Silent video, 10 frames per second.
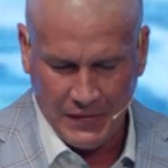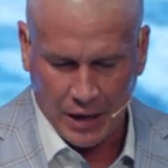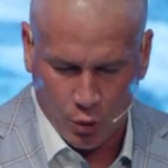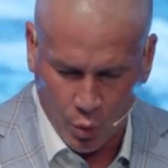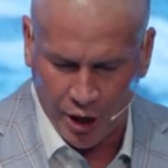
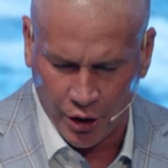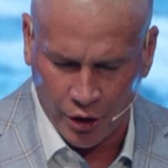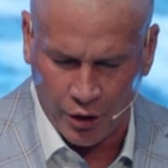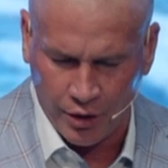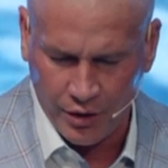A
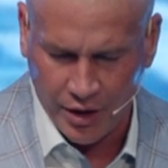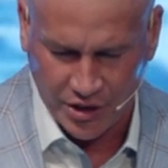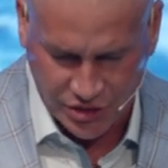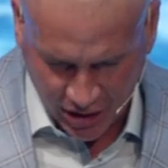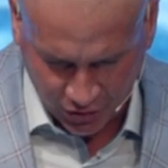winter
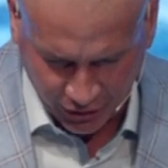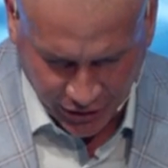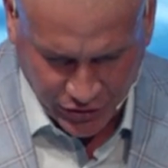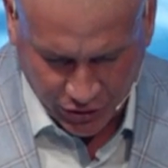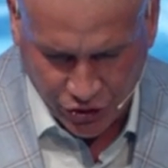had settled
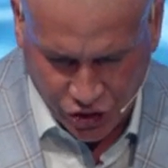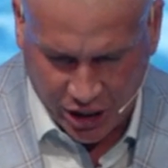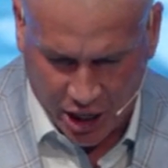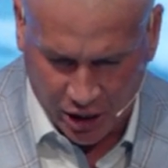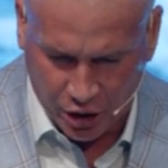into
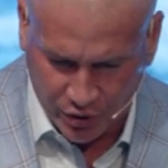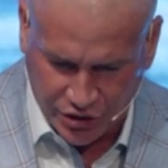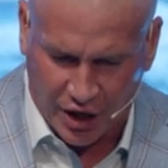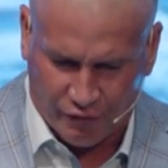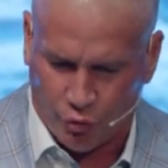Chicago, a
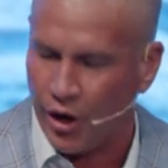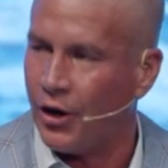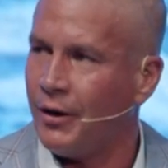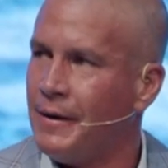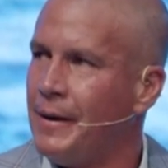tough
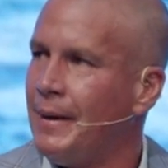winter.